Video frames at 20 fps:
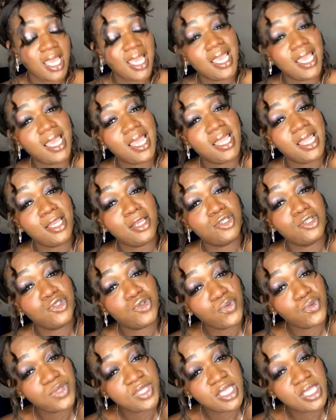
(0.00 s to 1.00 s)
And the
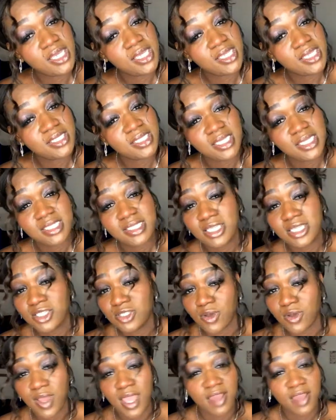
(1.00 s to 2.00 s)
truth is these
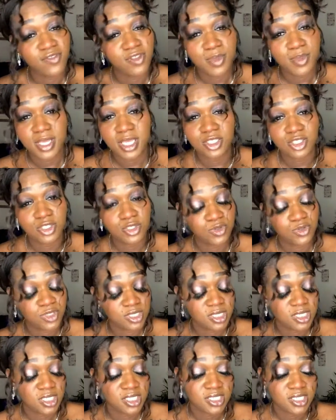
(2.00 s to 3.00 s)
don't have to be
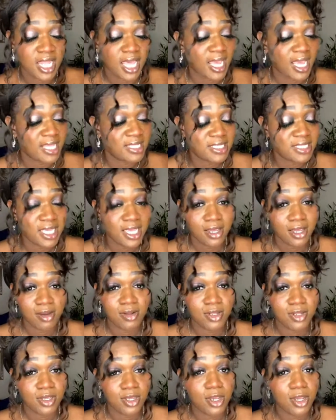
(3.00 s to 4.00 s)
excuses. Because like I said
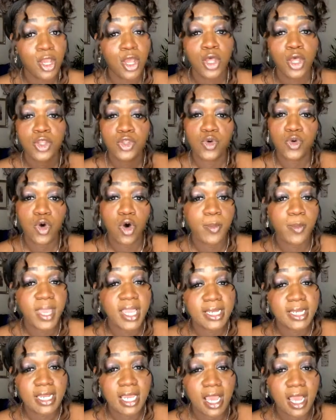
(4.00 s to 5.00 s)
earlier, you're gonna
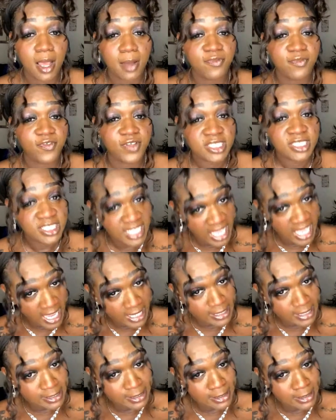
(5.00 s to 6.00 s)
make time for
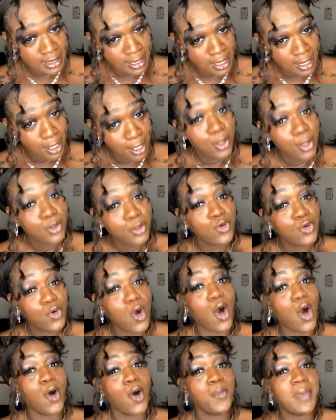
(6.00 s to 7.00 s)
sex, you
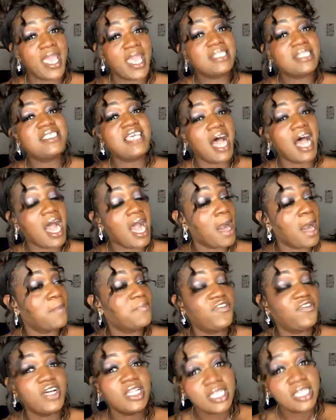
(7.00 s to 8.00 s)
gonna make time
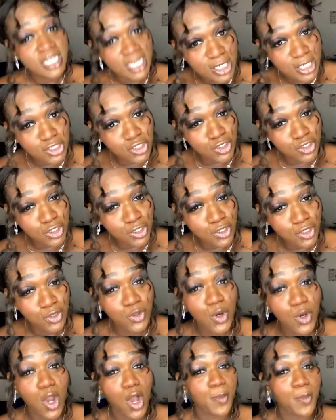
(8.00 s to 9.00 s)
for leisure,
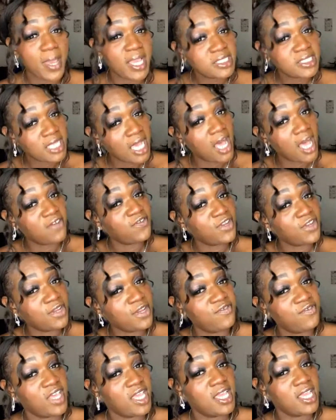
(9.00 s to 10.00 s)
you gonna make time for
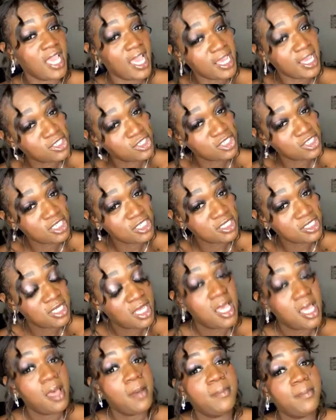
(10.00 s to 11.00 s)
them vacations,
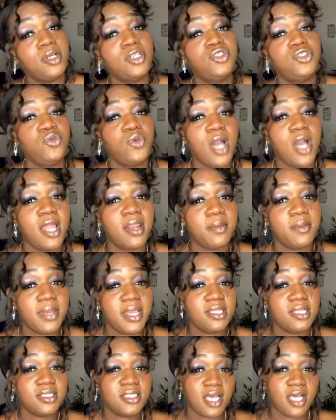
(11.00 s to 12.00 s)
but you got to
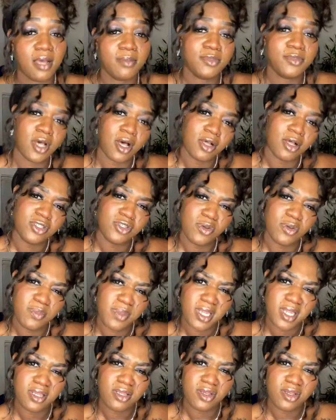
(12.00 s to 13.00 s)
make time to also
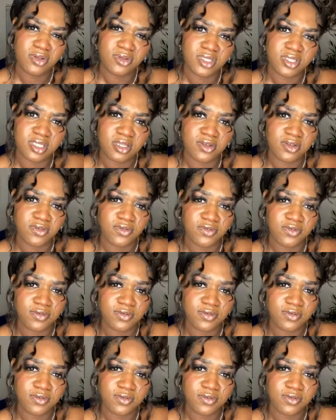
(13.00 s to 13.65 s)
better yourself,